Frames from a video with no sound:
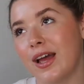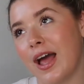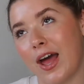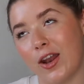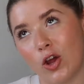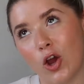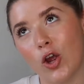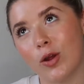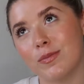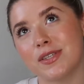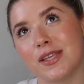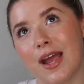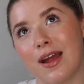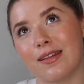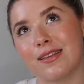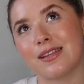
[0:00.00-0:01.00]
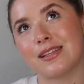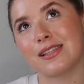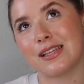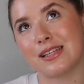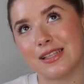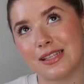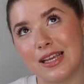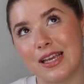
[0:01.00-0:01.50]
And HomeSense
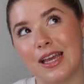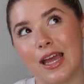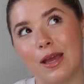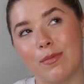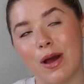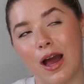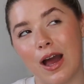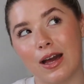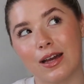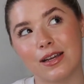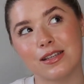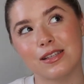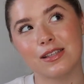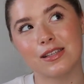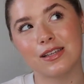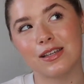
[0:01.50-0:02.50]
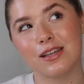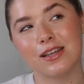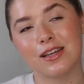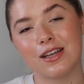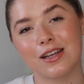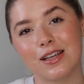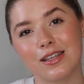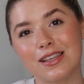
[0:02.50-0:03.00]
and TK Maxx.
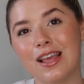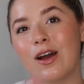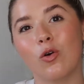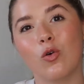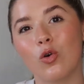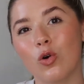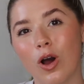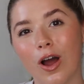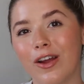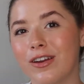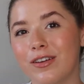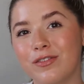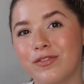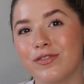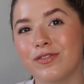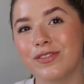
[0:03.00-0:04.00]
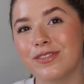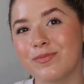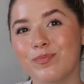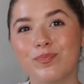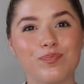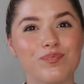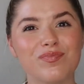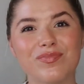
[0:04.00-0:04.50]
Because they're all kind of
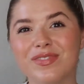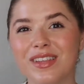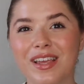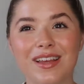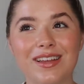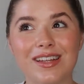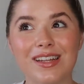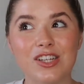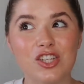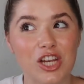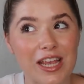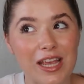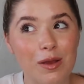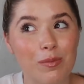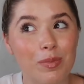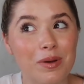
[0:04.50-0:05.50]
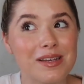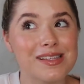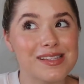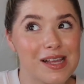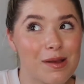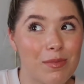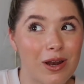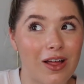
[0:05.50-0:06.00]
cheap,
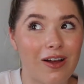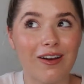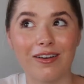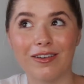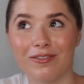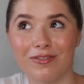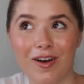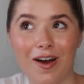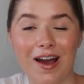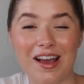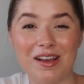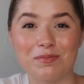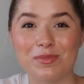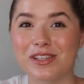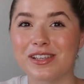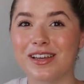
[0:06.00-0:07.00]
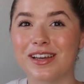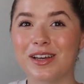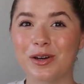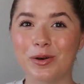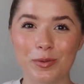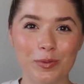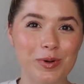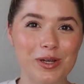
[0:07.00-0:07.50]
similar vibes,
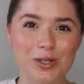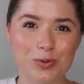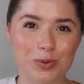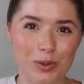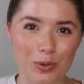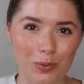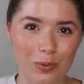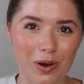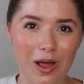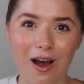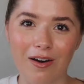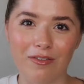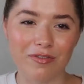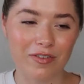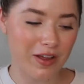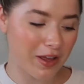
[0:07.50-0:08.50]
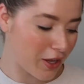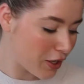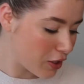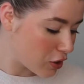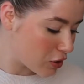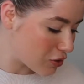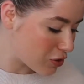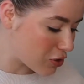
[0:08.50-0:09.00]
which we all love.
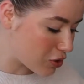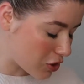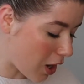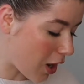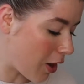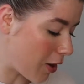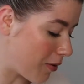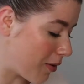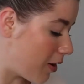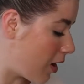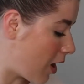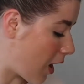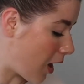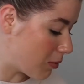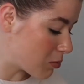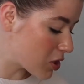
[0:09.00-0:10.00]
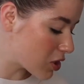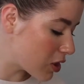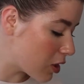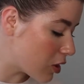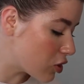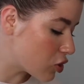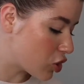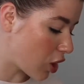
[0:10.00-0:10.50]
So, I'm just
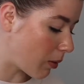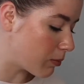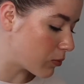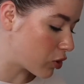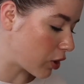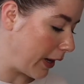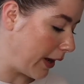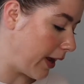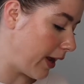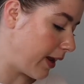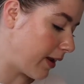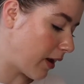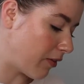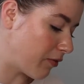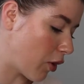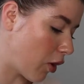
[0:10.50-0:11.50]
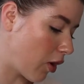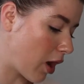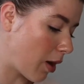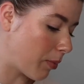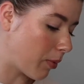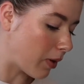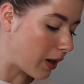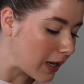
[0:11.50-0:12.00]
going to jump straight in. I've got a
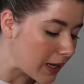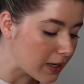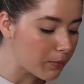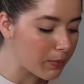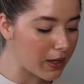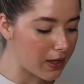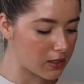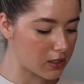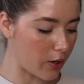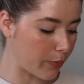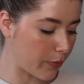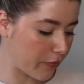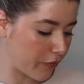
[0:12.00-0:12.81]
couple cleaning bits, couple